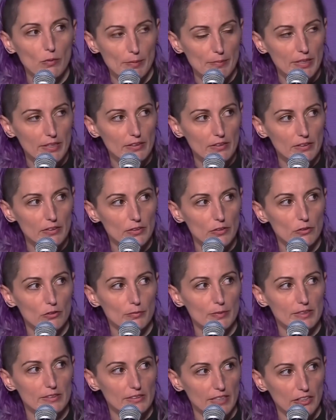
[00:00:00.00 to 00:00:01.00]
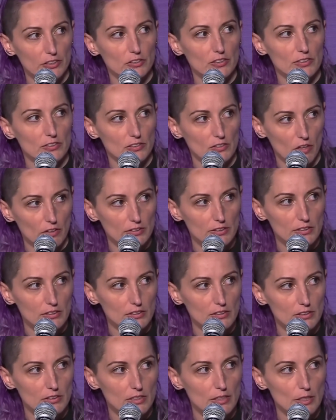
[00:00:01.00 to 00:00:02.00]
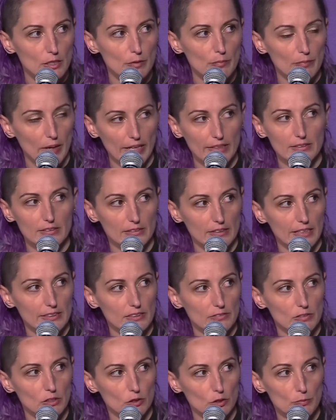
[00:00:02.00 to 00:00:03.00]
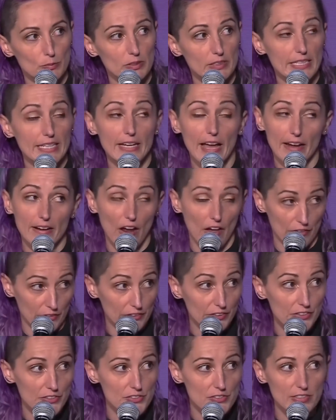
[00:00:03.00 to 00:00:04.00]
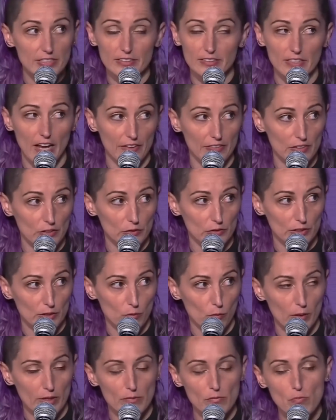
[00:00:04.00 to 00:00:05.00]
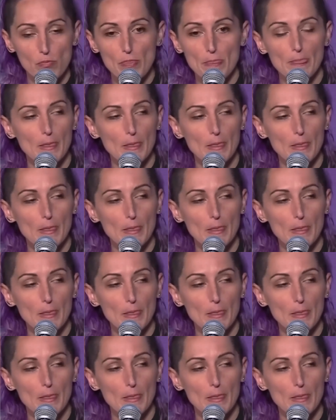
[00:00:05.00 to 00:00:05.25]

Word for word: women who have been sexually assaulted by Detective Golubski and others. He's not the only one.